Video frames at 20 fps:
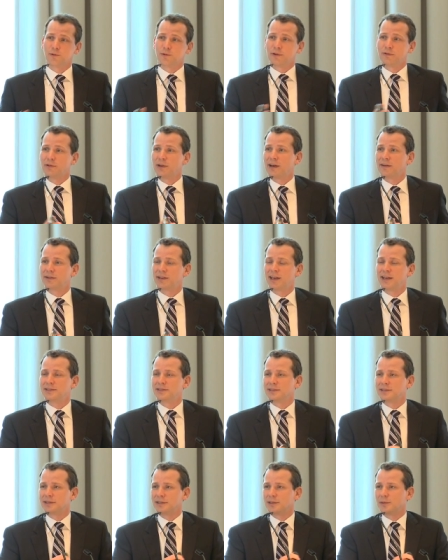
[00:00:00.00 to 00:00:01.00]
if you have
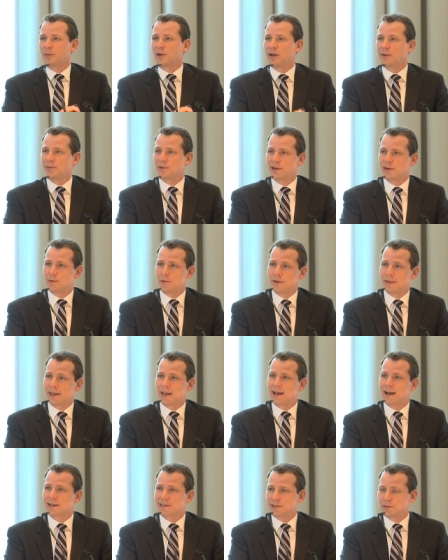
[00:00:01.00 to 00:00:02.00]
cases in the pipeline where
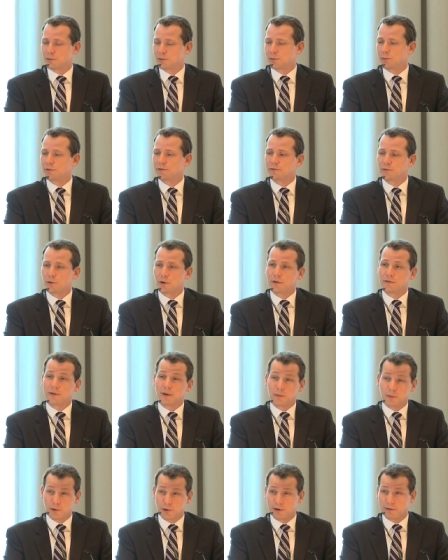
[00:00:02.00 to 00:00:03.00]
the accident was before
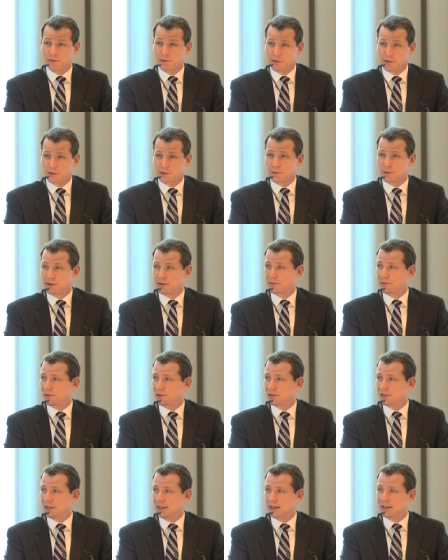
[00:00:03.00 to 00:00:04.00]
February 1st,
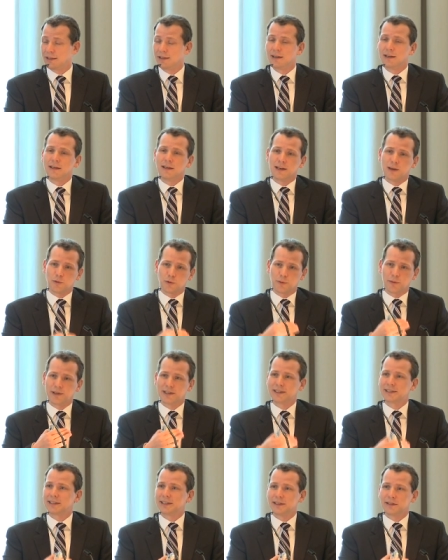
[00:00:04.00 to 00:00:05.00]
2014, it will
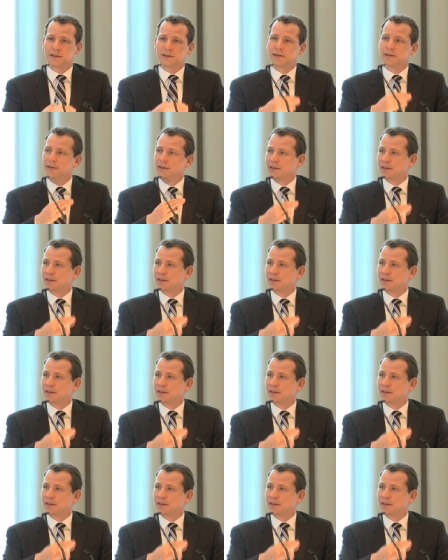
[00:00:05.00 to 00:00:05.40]
be clear